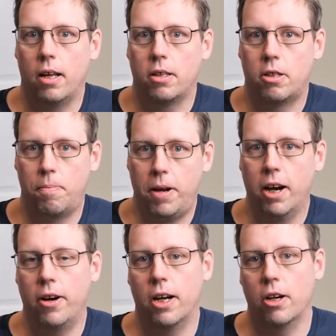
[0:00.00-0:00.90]

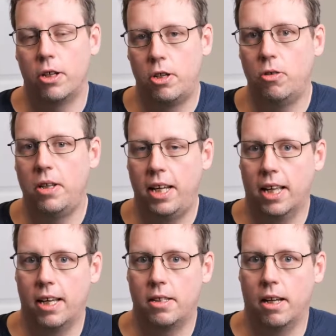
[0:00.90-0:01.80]
superior to
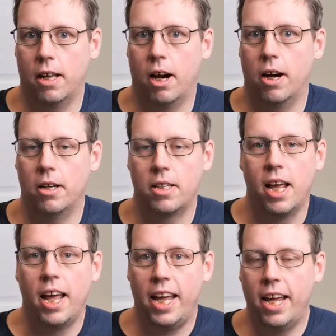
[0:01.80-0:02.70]
DSLRs
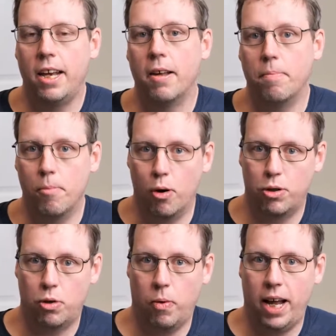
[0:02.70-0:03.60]
in
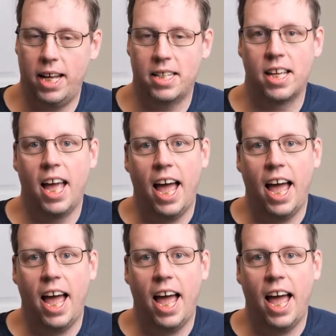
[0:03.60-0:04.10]
most ways.